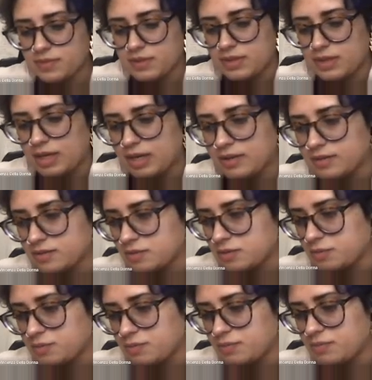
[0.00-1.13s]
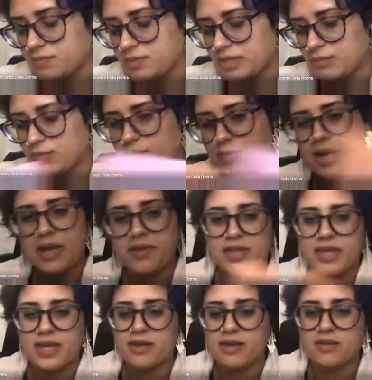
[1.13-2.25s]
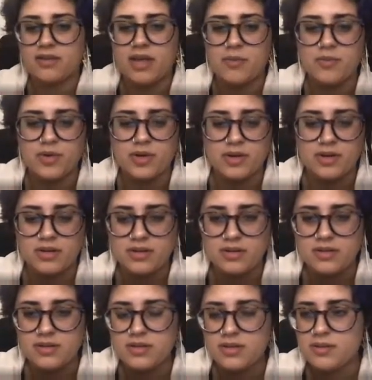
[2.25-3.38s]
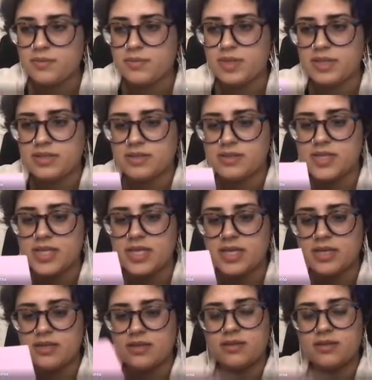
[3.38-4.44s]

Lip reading: Yeah, this little sample pack that had a lot more pieces in it.